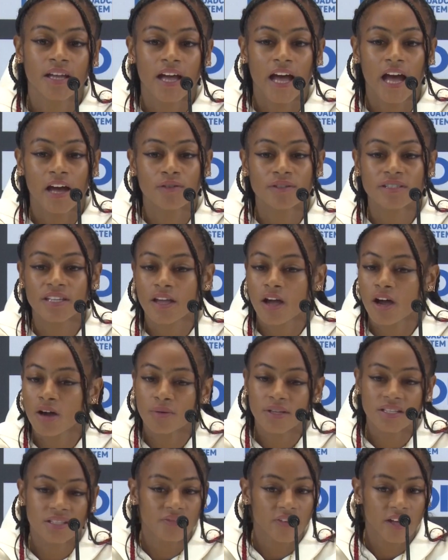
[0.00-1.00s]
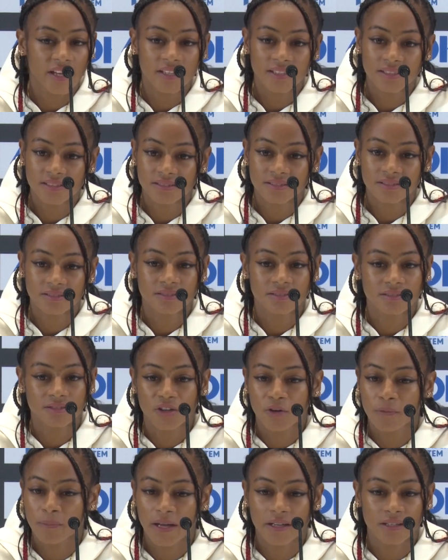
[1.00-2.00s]
I would say always fight,
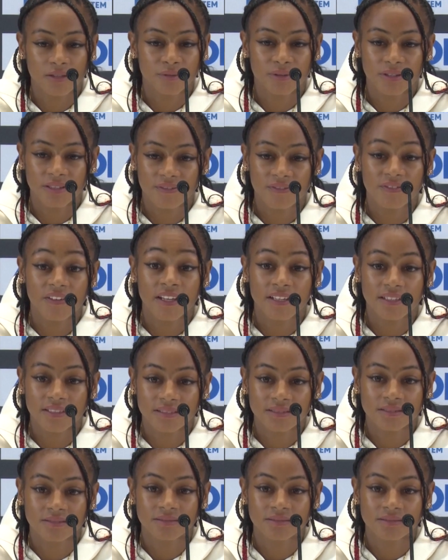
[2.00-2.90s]
no matter what, fight.